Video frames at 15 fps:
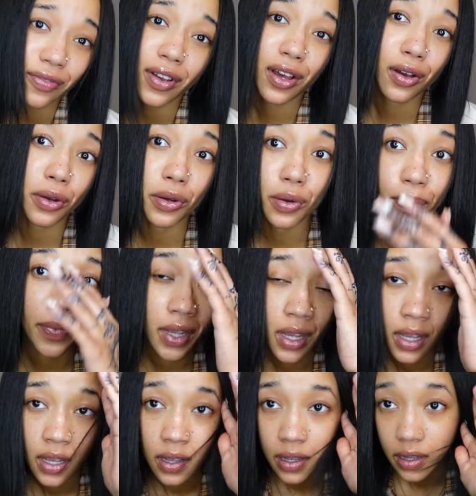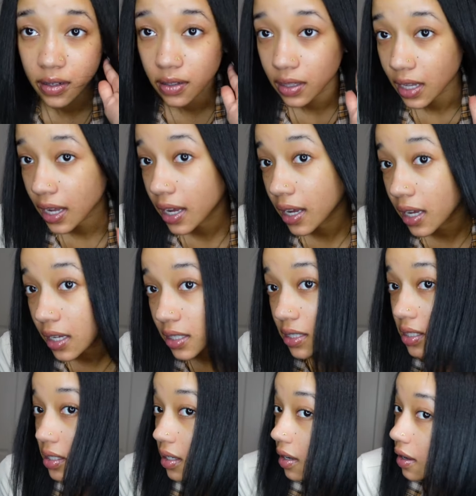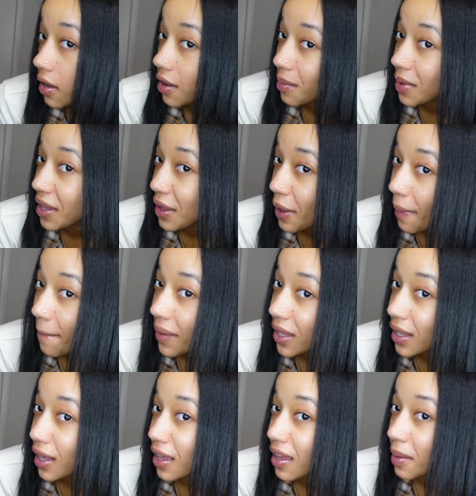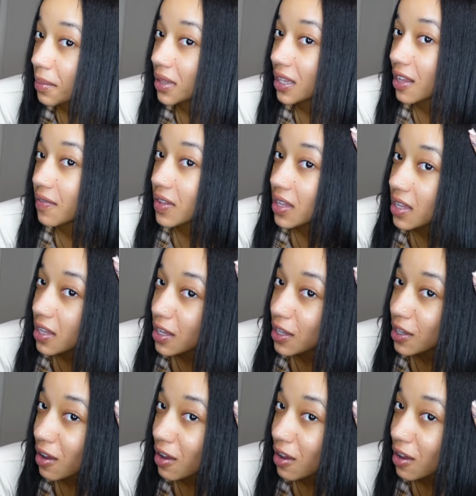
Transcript: I hope it'll last. Um, but yeah, I'm loving it.